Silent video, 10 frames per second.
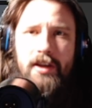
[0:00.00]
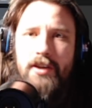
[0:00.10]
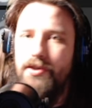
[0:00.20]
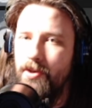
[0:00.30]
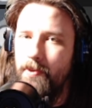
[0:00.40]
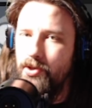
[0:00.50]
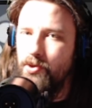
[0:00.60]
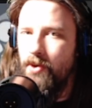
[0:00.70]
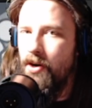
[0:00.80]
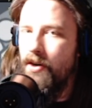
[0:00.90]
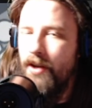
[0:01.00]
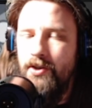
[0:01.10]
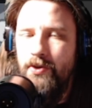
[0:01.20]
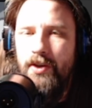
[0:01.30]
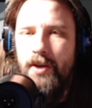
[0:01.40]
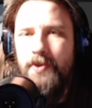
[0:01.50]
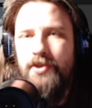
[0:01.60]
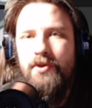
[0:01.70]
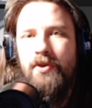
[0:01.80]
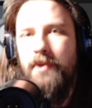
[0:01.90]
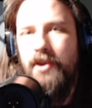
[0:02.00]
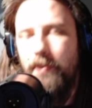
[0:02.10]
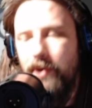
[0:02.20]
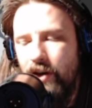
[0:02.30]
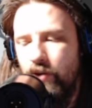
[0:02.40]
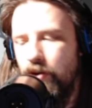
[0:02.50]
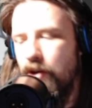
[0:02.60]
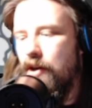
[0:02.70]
So much raw electro damage is going to be coming out.